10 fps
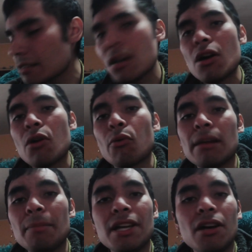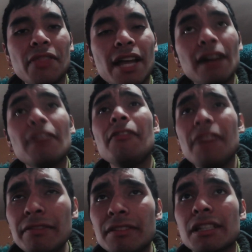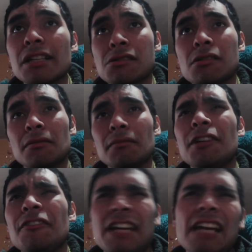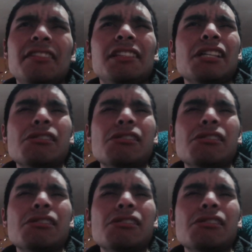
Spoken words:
will be on their 50s. 50s,